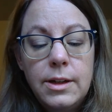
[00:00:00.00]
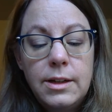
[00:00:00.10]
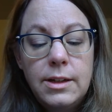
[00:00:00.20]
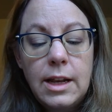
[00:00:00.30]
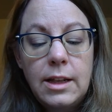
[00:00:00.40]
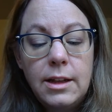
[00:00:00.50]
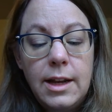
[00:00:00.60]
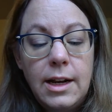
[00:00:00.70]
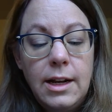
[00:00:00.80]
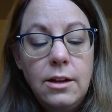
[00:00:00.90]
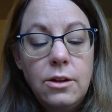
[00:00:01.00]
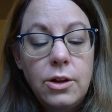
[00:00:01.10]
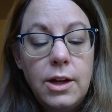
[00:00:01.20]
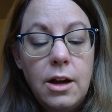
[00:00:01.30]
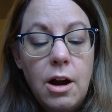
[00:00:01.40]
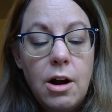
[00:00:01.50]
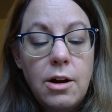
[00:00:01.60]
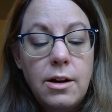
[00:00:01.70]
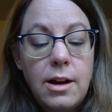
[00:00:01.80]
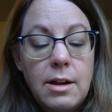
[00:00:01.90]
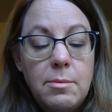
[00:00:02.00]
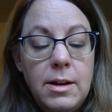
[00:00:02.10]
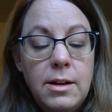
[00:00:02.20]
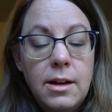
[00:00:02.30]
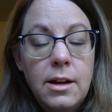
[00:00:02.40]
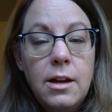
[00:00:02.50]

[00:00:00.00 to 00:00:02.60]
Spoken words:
said the lady, looking hard at Edmund.